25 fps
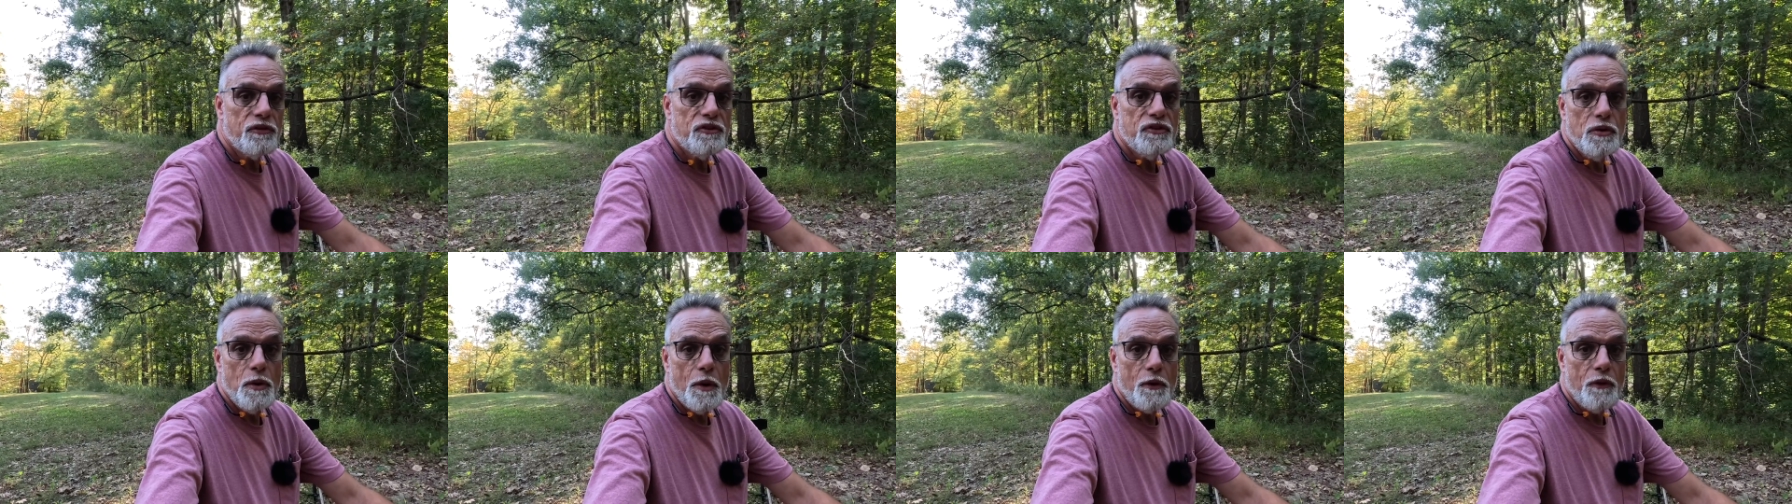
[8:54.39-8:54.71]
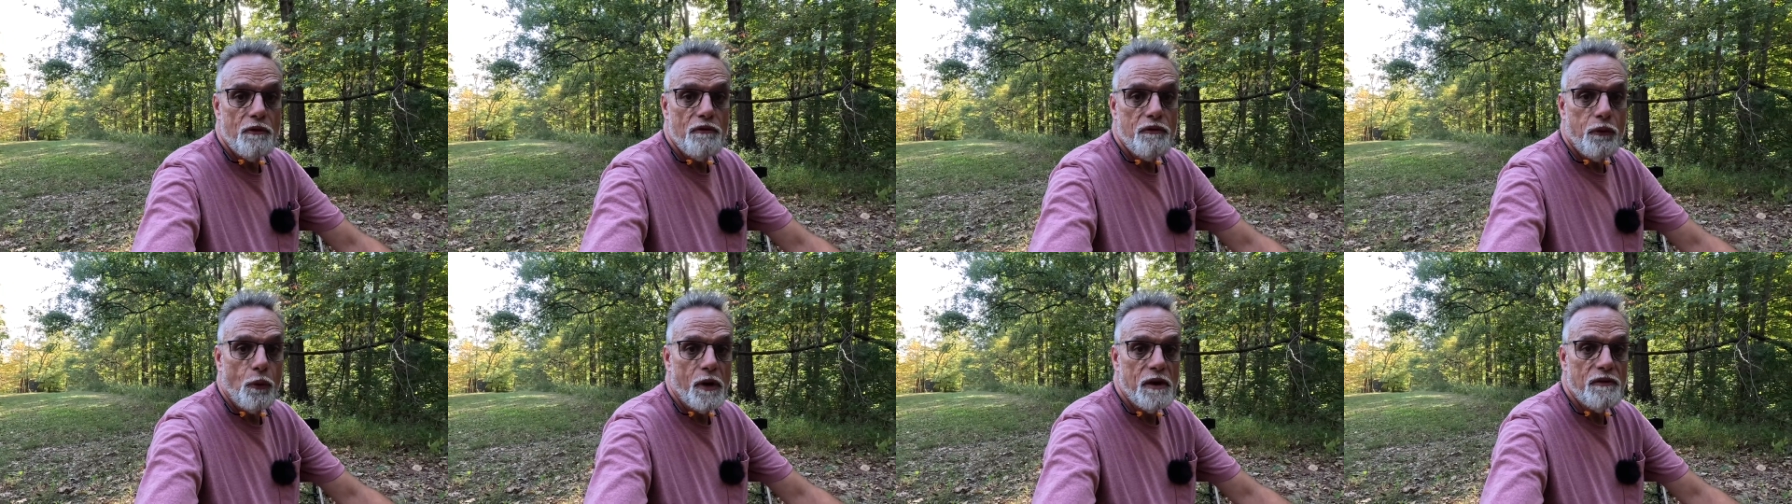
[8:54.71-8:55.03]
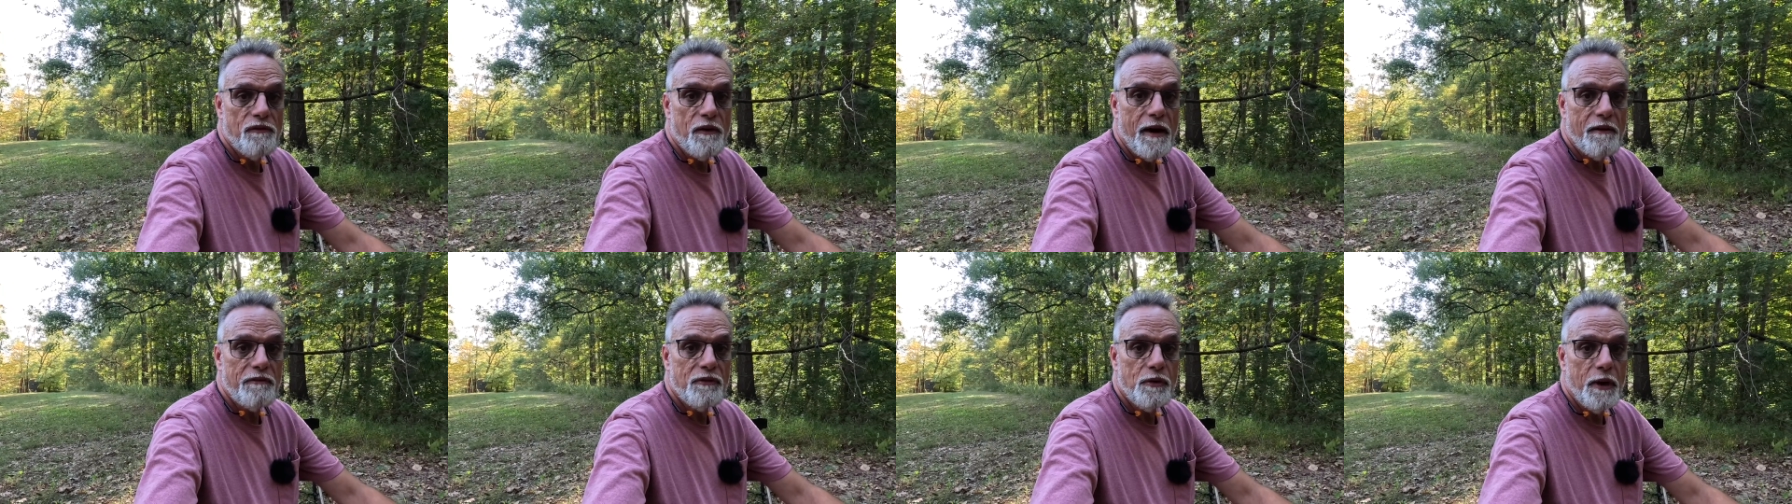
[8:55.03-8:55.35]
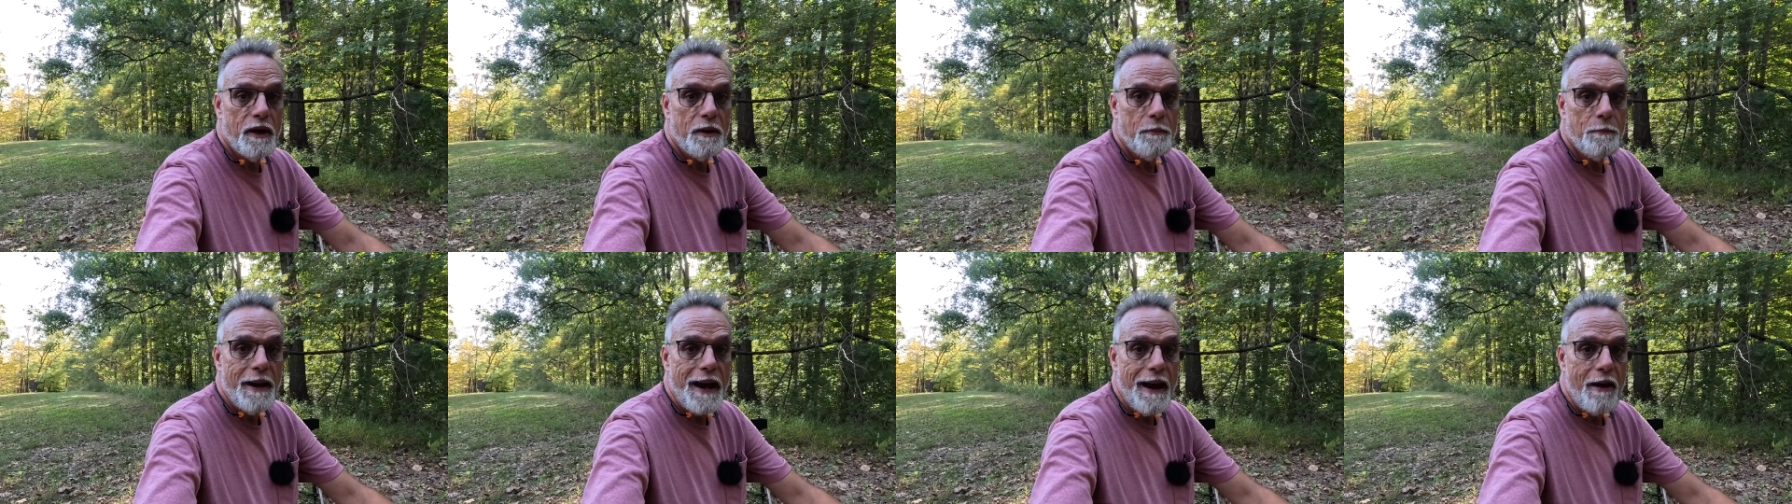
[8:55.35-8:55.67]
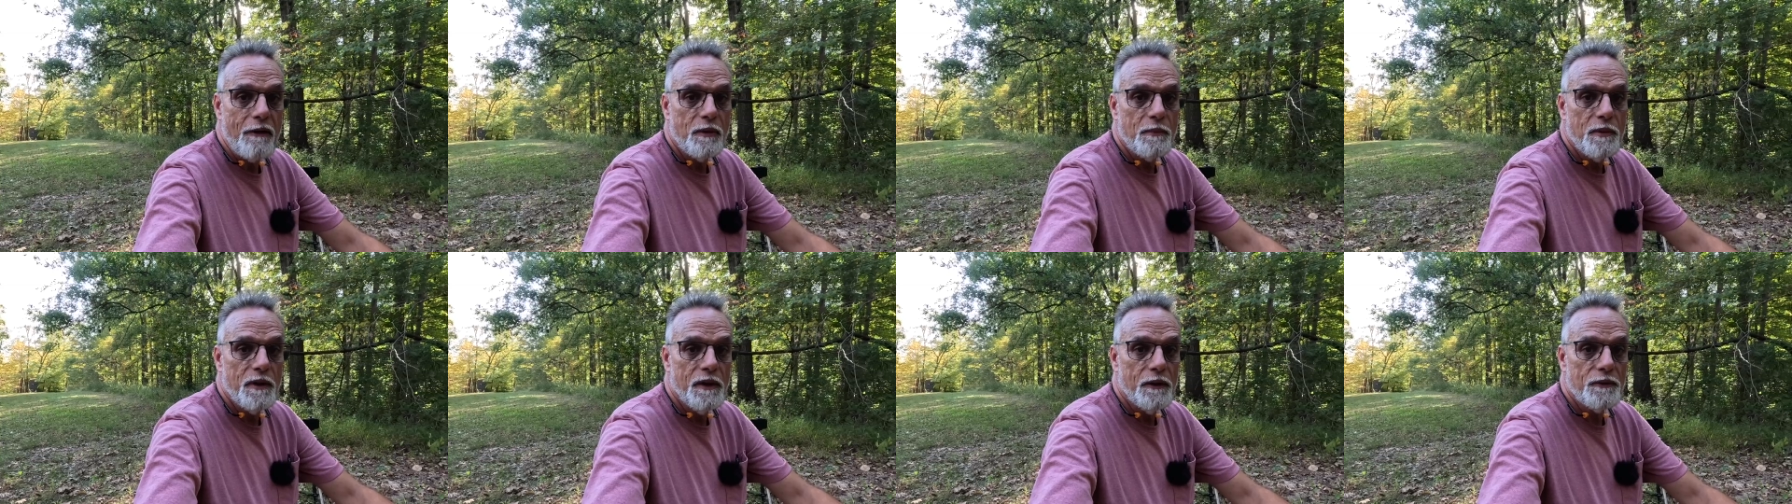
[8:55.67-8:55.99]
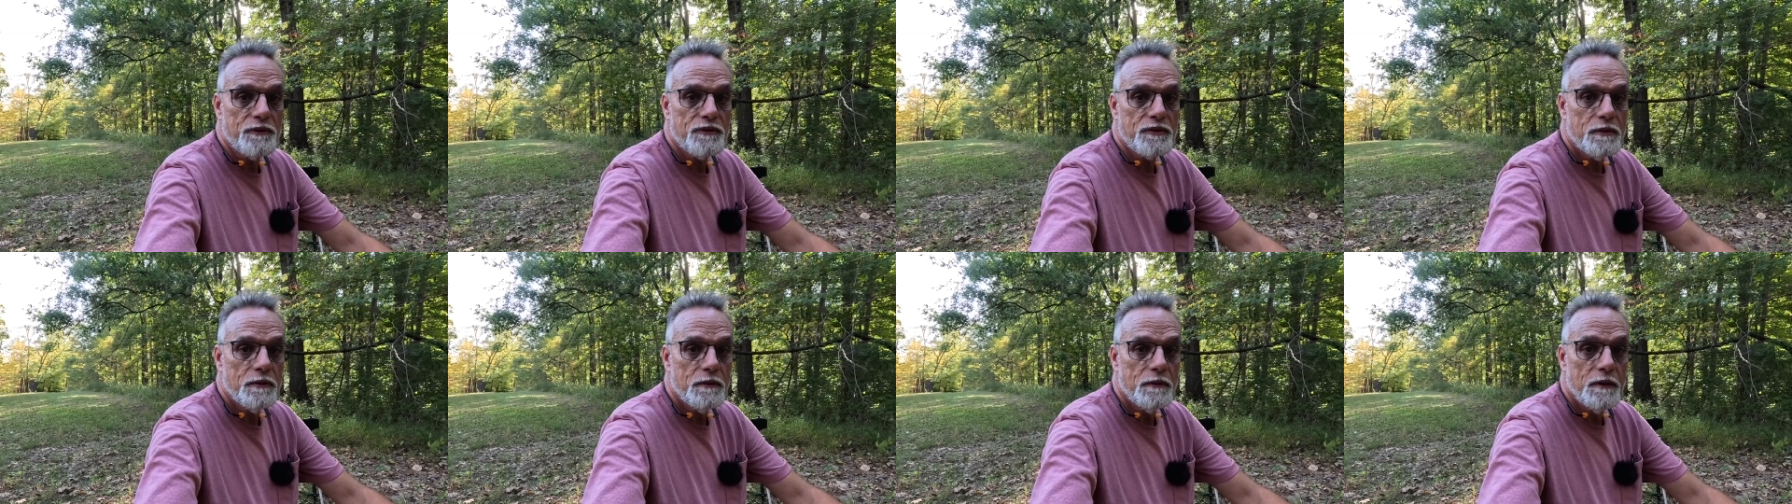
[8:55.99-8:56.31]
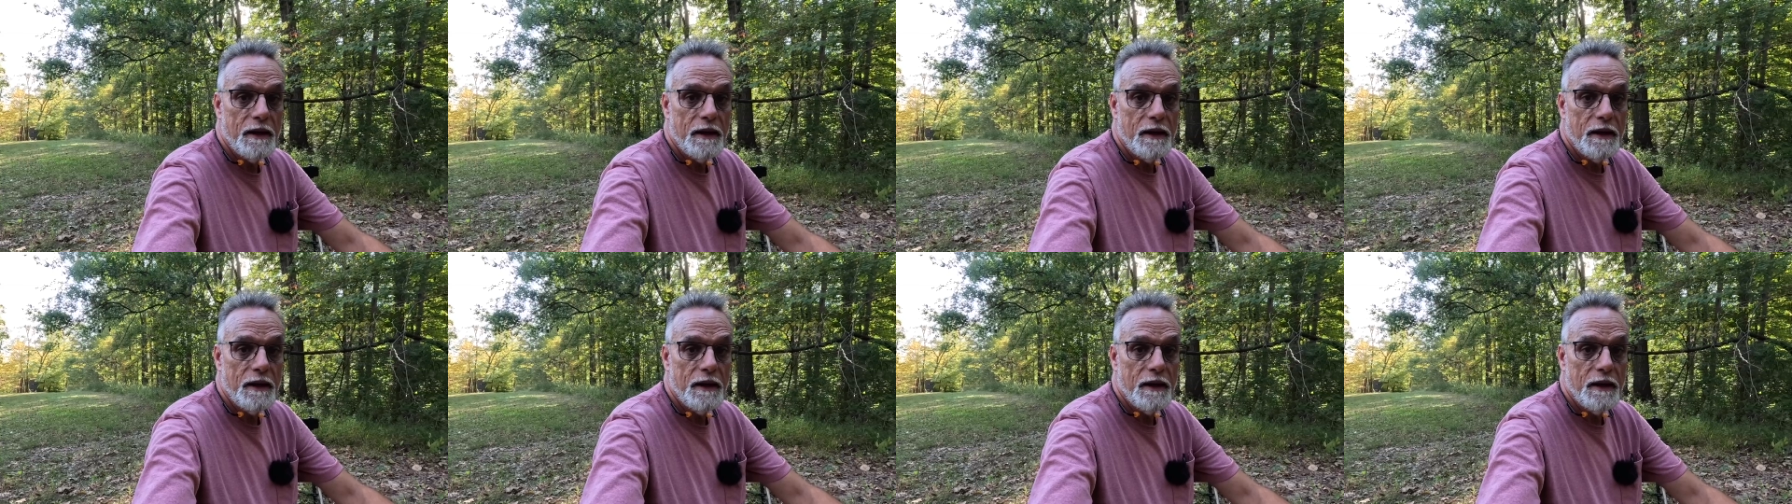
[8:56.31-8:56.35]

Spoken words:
245 grain power belts